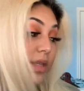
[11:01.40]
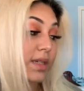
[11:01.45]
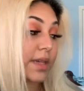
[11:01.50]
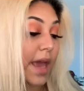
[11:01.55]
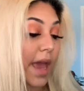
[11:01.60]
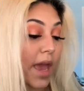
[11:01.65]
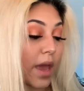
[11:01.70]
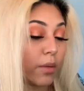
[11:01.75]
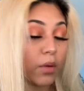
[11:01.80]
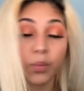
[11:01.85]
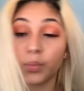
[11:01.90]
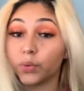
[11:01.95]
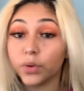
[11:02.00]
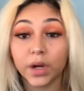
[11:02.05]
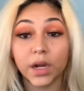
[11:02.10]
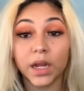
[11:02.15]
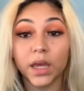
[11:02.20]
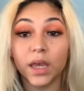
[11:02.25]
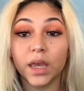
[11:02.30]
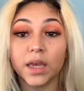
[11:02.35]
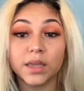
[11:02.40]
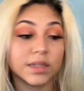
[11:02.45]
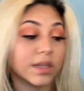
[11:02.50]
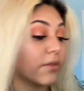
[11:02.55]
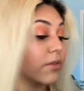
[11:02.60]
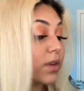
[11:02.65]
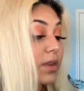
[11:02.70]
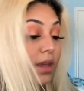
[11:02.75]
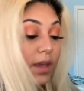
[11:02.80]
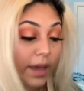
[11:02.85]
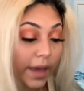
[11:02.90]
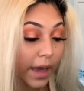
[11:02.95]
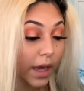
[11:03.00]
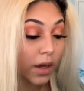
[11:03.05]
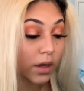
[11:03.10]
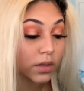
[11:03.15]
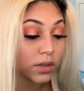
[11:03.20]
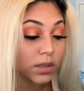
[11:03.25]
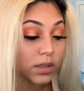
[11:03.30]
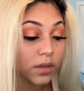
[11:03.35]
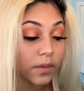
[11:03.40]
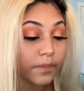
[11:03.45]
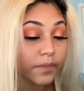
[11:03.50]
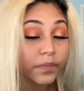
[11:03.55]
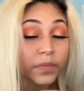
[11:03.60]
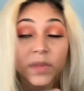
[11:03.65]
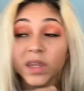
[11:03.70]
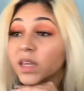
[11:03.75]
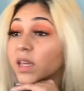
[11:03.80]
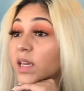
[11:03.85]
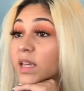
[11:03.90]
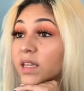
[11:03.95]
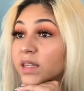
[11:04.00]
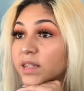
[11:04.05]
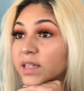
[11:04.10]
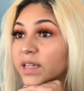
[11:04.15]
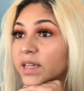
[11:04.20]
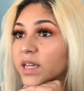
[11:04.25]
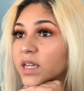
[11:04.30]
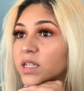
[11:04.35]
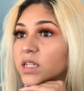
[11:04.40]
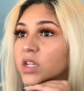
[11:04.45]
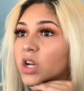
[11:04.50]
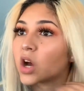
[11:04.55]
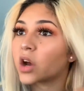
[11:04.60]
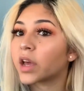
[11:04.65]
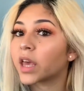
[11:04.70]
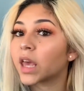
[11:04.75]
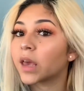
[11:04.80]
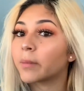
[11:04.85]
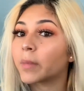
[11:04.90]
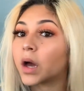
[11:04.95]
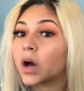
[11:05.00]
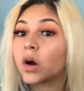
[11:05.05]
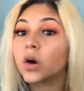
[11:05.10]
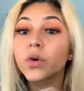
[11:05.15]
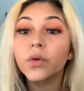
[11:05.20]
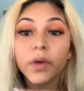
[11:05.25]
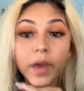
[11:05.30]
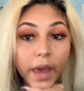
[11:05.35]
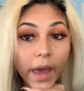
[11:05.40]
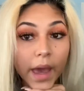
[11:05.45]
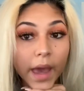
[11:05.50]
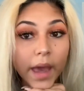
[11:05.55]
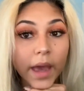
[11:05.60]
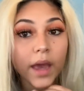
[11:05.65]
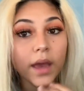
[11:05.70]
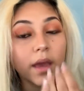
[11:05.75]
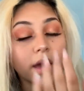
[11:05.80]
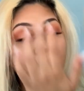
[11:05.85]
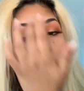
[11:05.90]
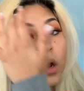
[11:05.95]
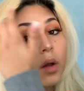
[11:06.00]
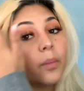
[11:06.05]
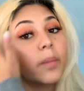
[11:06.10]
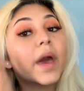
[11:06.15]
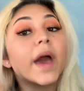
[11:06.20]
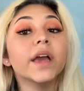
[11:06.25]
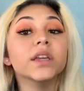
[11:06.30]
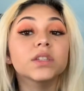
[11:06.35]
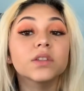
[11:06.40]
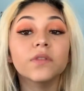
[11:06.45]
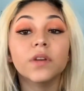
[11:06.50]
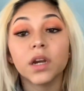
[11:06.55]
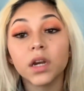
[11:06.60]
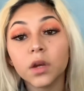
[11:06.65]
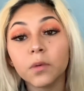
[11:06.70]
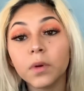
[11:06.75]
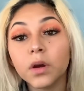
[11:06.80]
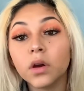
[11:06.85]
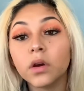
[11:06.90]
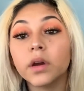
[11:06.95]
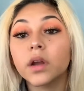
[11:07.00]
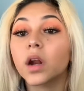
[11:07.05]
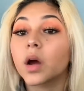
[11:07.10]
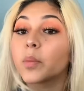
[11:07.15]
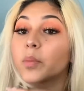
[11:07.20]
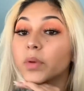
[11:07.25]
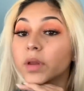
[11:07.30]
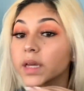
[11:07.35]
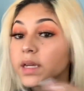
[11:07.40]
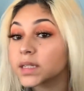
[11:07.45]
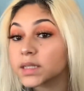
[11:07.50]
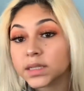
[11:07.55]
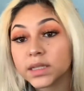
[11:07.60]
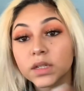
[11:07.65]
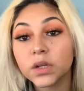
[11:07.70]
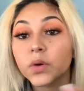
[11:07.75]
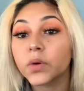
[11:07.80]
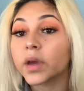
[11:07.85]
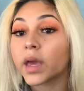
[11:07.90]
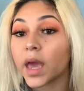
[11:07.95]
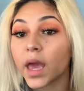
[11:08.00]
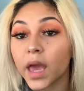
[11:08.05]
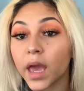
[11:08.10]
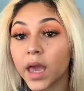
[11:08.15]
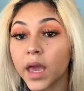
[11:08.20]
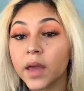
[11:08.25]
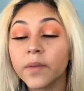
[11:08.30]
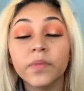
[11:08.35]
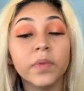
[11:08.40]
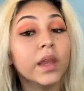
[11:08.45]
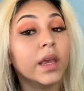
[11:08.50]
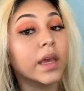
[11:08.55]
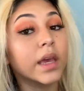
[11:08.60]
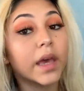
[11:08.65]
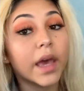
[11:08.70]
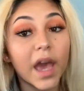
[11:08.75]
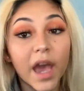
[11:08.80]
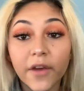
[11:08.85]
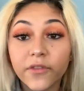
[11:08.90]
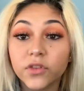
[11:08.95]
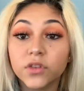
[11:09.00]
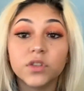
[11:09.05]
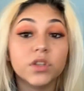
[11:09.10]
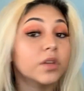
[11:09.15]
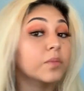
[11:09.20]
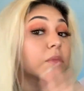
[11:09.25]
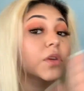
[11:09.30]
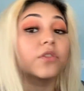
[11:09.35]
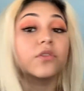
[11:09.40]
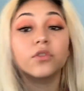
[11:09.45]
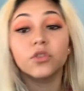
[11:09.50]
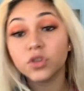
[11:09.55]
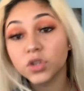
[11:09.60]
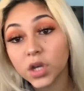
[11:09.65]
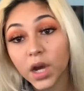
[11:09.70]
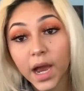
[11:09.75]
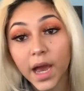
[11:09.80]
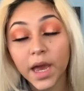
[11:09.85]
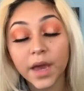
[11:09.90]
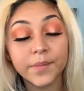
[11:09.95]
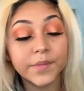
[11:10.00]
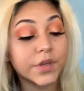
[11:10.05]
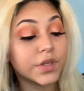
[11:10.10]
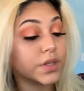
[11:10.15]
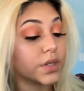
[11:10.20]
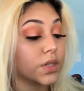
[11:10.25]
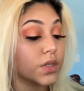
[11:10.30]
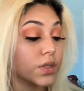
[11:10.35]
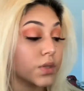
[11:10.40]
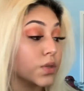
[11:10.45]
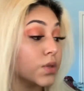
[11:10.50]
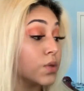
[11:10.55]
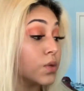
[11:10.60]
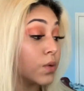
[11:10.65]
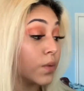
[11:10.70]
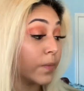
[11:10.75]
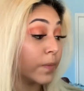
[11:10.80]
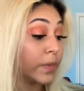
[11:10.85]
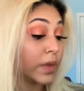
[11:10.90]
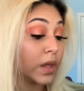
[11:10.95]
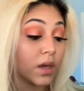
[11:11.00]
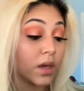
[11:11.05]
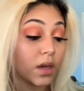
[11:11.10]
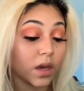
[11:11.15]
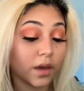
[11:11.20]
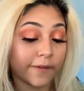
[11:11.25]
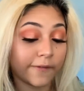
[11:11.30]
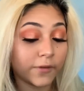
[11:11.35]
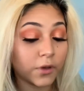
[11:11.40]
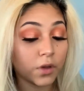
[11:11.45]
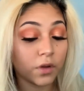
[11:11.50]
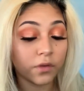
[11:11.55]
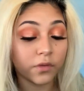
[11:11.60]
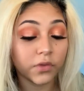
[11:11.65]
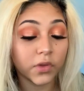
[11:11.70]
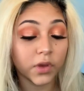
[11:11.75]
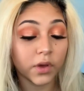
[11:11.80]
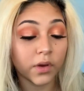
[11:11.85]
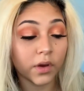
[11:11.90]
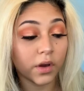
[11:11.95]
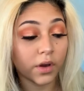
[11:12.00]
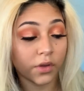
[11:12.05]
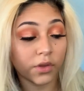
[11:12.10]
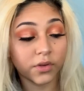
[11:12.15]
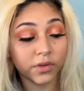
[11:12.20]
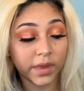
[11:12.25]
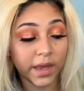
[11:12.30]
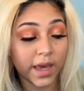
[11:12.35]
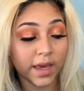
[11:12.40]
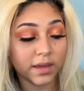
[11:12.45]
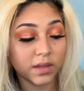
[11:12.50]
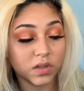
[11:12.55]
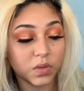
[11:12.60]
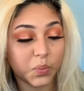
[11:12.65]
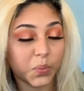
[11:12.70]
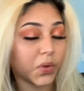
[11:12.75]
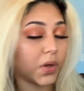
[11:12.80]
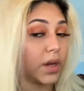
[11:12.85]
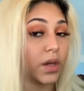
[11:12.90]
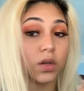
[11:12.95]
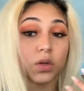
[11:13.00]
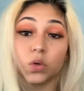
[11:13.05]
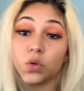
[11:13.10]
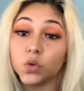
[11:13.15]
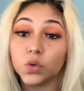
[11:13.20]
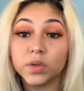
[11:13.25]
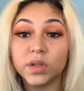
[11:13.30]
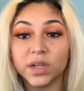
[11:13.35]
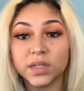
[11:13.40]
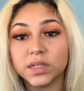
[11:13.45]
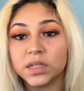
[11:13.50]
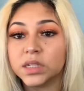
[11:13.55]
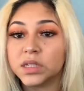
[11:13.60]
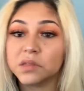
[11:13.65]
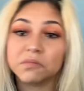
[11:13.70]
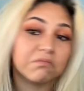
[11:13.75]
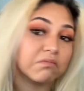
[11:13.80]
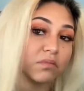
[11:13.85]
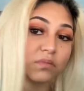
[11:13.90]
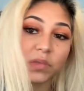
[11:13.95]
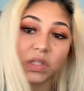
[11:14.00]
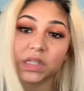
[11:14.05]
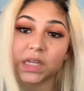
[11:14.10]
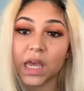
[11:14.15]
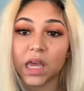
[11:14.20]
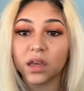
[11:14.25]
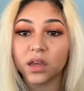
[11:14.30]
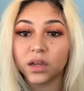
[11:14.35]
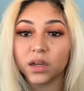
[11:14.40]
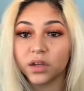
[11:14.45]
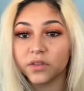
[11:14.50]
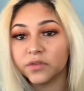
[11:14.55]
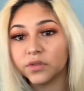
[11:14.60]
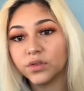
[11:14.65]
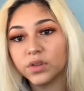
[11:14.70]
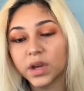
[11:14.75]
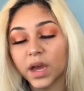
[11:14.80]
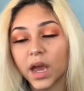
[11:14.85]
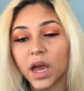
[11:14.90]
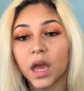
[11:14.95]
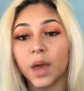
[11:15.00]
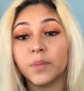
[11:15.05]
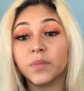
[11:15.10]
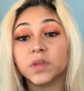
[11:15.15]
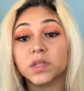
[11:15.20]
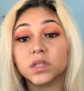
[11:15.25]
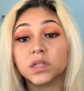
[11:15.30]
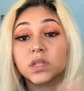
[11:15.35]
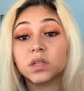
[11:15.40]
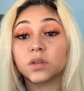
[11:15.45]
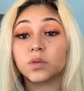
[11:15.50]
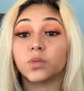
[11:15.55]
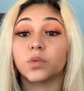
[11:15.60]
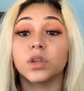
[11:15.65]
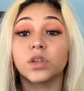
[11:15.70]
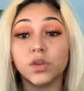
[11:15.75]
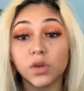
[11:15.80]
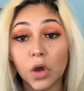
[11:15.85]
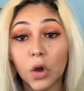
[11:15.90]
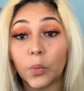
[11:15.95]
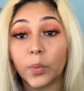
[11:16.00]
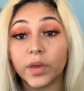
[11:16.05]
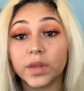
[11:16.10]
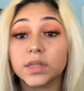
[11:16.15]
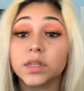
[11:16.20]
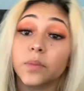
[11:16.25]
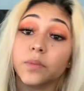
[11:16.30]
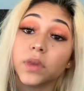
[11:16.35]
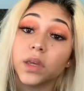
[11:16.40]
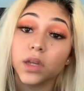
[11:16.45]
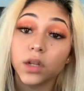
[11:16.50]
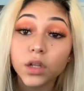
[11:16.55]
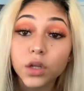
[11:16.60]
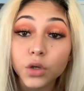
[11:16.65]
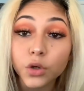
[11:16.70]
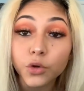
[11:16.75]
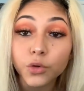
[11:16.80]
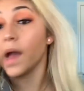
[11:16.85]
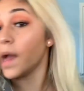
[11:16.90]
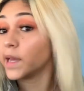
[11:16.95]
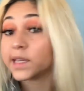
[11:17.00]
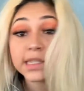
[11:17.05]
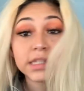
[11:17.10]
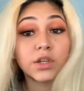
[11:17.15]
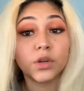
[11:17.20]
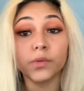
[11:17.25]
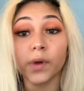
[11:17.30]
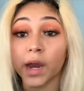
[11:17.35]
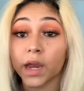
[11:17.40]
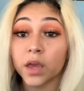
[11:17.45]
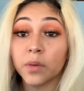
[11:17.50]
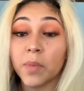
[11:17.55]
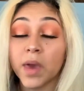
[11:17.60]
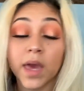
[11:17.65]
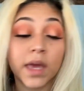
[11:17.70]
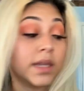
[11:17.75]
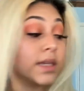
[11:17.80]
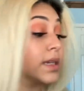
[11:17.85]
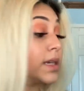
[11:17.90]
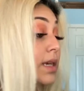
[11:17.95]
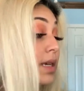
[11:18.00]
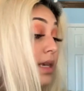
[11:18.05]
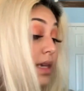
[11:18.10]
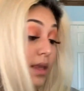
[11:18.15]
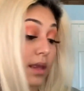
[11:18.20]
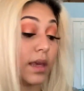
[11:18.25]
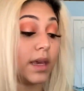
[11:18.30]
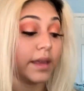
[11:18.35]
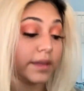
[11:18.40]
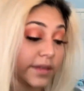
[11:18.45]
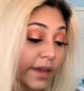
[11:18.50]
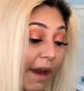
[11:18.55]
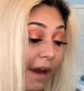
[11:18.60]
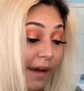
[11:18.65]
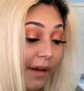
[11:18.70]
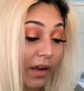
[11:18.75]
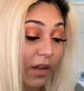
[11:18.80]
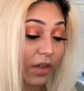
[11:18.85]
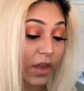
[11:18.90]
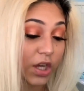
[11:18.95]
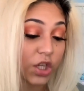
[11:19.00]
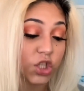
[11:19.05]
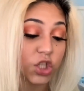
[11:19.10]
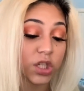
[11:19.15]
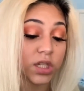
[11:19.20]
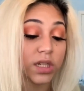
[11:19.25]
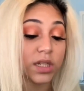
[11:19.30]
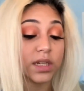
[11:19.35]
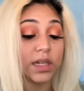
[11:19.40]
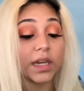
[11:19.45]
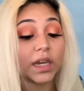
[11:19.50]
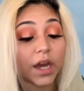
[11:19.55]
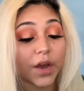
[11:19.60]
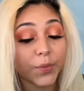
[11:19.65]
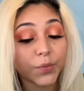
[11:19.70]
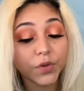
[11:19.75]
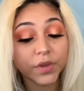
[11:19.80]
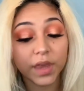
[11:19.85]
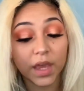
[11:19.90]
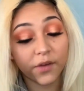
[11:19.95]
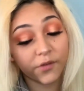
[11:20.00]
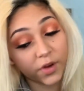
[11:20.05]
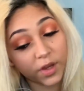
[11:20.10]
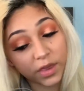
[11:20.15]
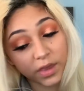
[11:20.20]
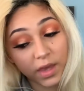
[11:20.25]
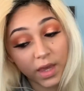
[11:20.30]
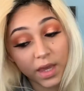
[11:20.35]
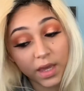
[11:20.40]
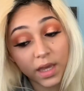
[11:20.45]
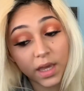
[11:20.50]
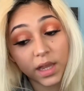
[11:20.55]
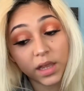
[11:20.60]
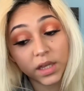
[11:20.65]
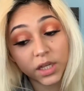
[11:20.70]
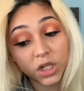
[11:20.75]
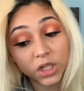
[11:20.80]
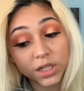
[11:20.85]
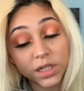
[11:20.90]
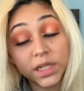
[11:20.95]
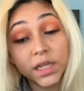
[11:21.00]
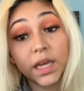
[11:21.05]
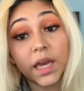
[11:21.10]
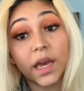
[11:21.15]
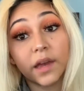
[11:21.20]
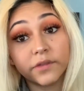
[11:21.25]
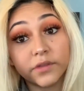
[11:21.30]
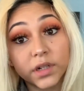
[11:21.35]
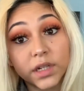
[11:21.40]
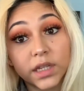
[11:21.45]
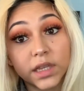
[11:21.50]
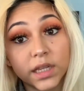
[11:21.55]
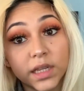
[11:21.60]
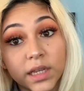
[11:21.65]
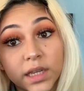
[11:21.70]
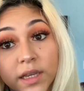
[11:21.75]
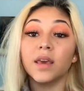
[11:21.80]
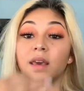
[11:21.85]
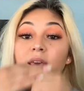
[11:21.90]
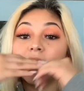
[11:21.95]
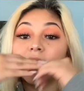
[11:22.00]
same and pretty as everything else. In the end, it all came out okay. It all matched very well. It all blended okay. It took me a few times to do a few of the other things, but who doesn't take a few times when you open something new? I still recommend the entire collection. It comes with everything, literally everything.